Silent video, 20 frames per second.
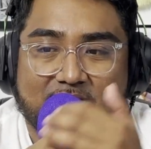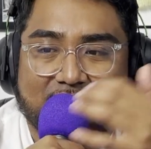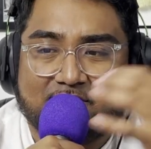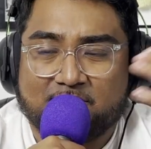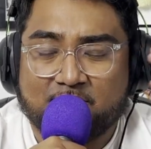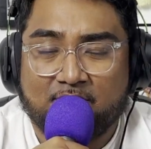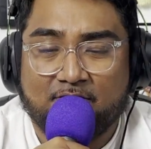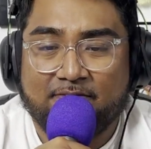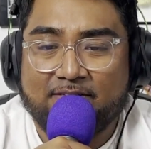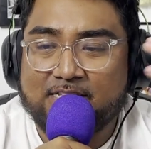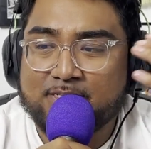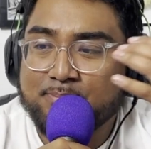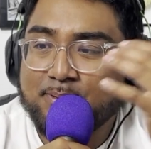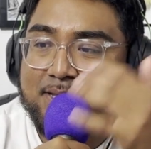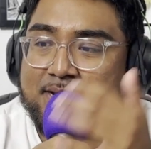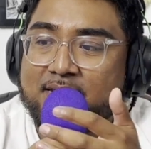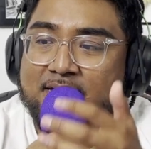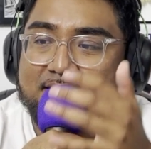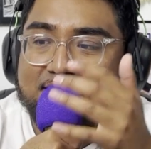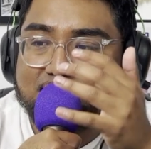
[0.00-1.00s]
So if he's
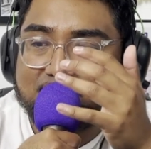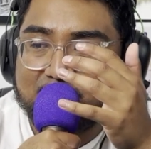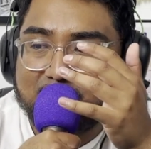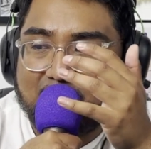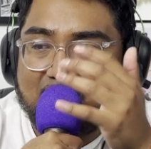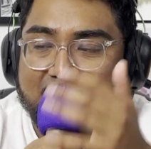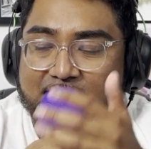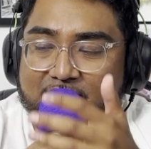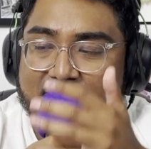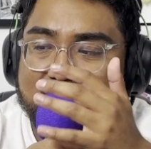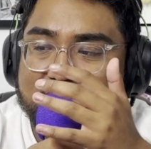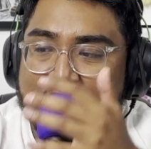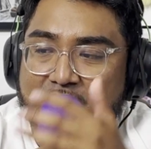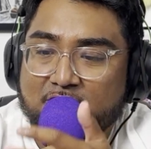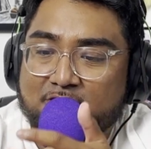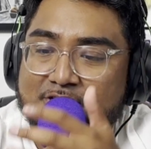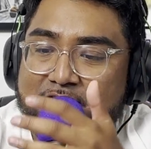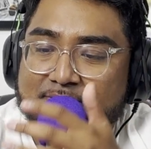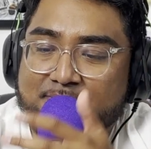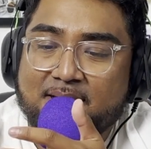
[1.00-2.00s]
putting effort to
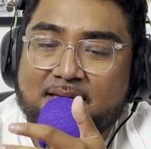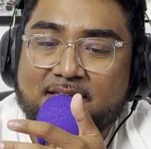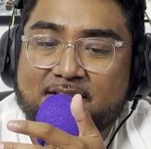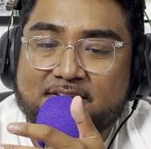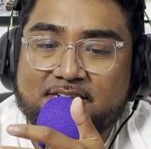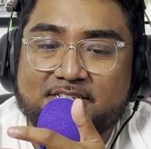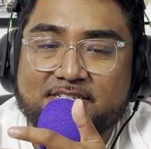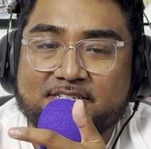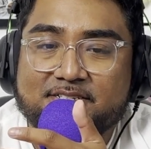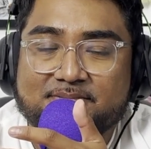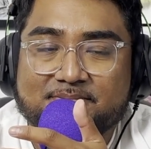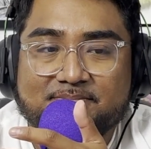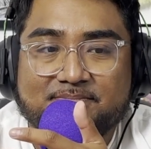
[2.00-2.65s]
learn Spanish,